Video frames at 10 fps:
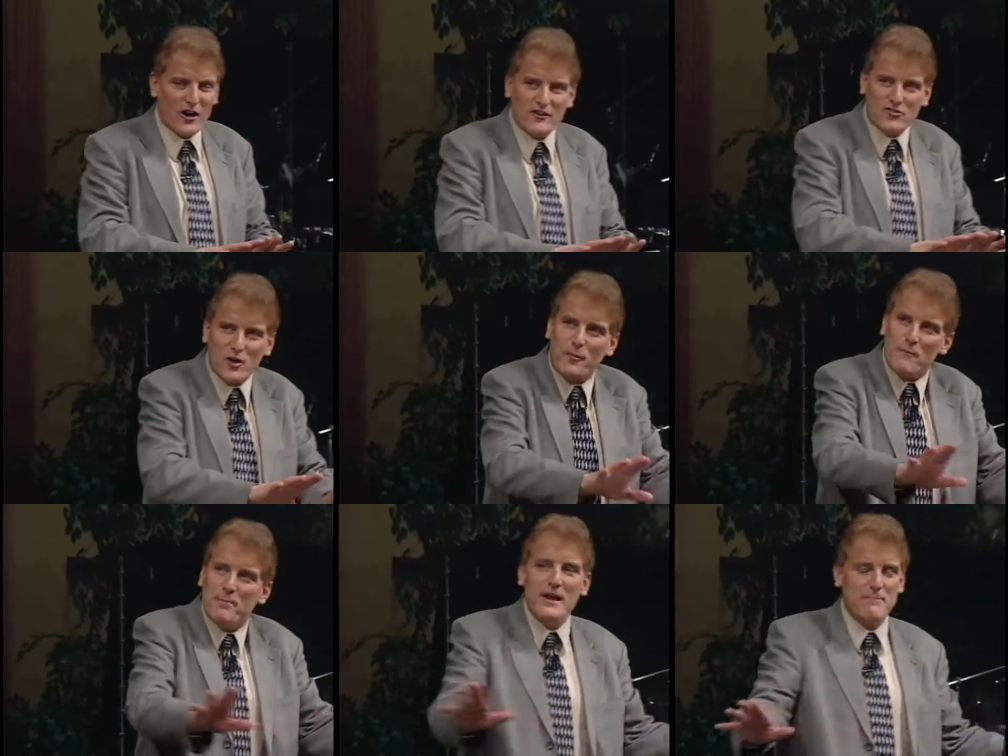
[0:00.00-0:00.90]
or a group
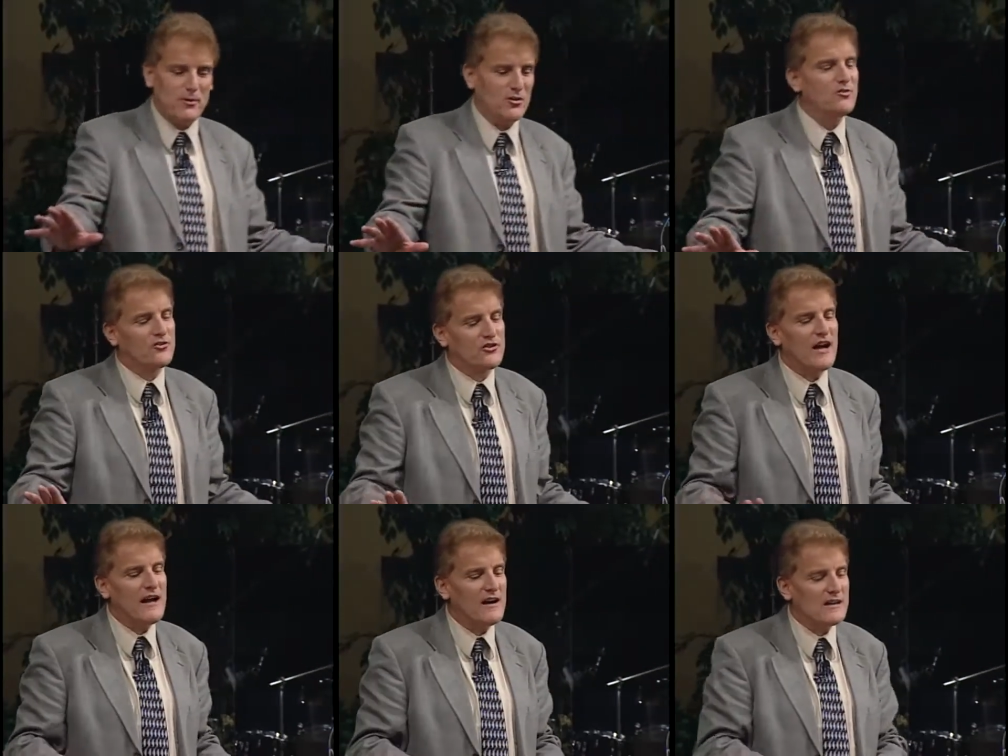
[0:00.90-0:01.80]
of people who
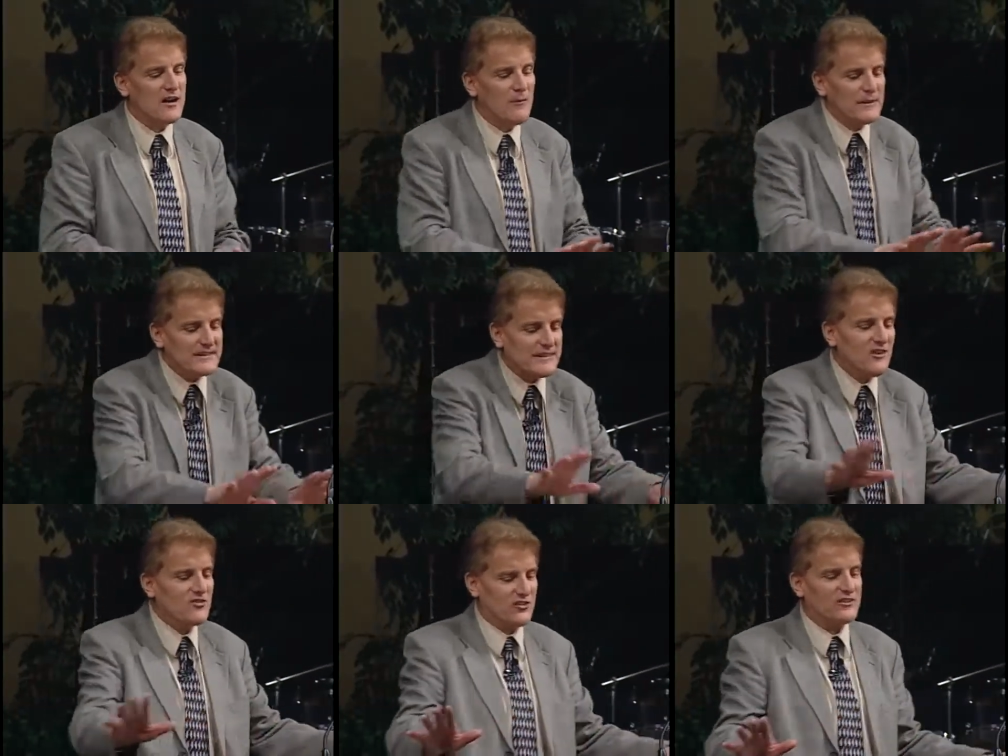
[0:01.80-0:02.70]
share a common
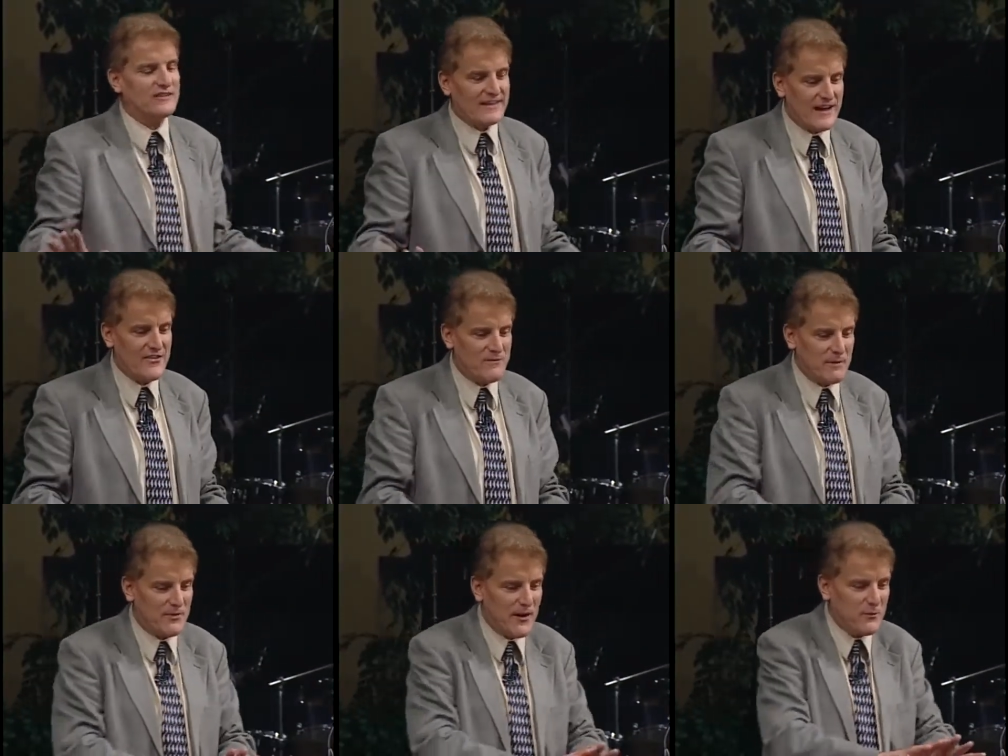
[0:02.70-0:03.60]
culture together,
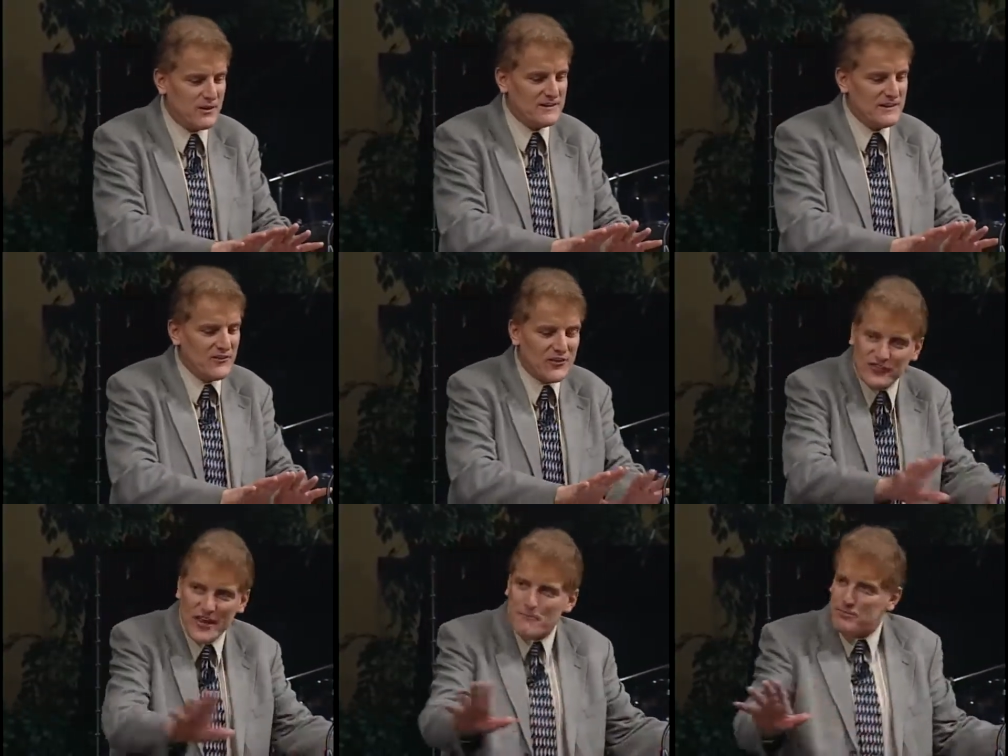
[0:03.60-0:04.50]
but they were
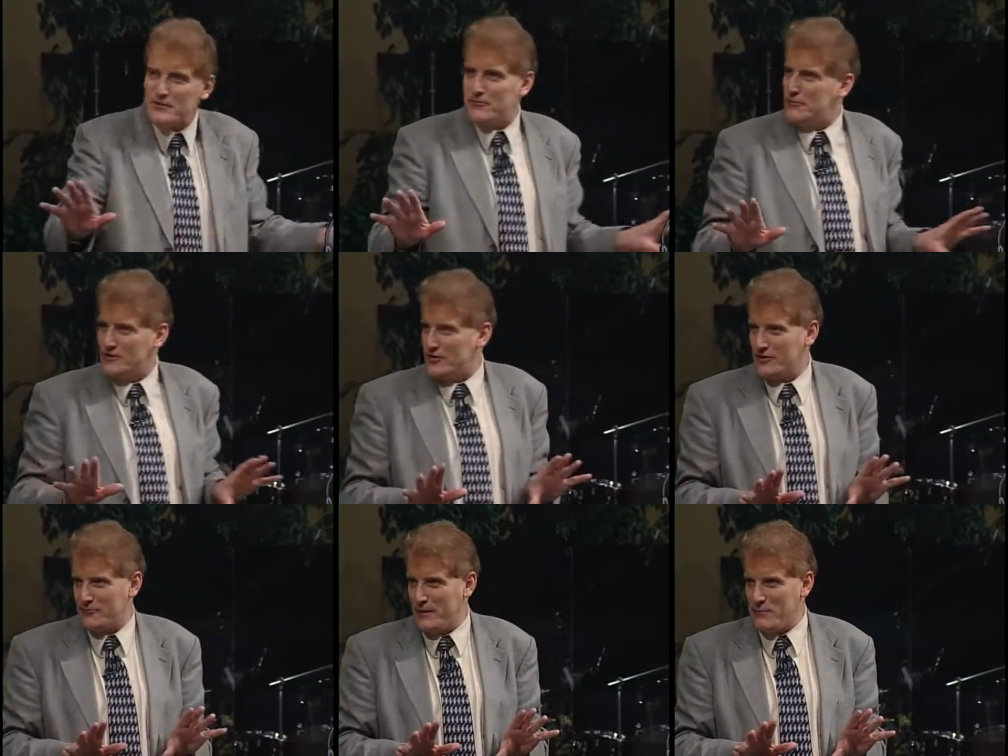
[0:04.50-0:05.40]
separate from the
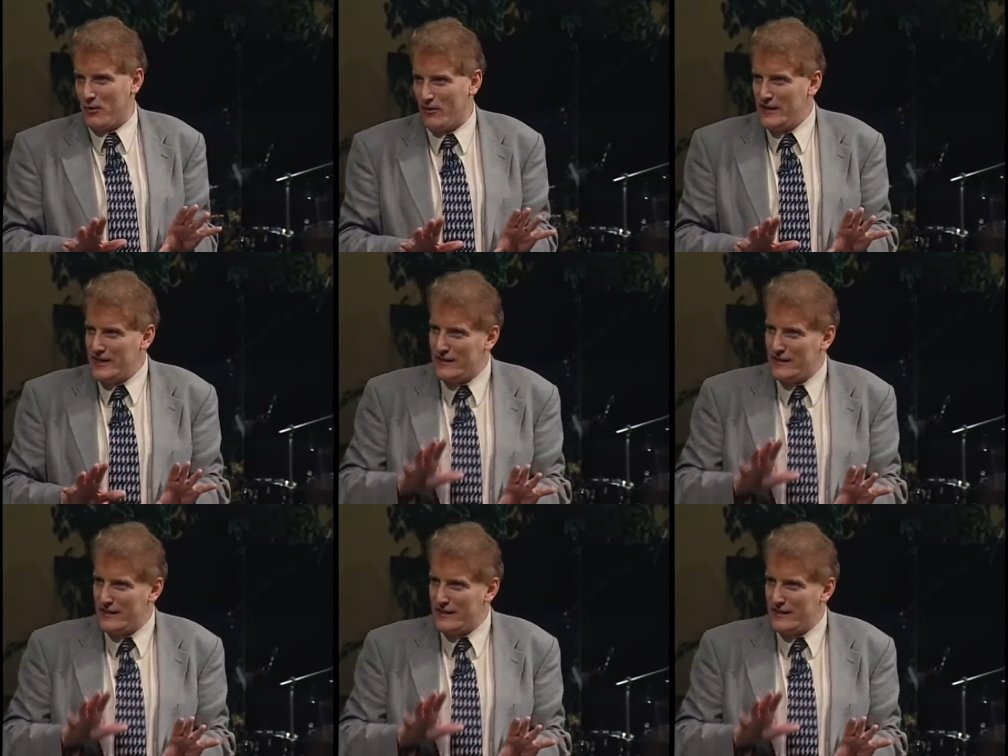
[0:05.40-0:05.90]
Jewish people.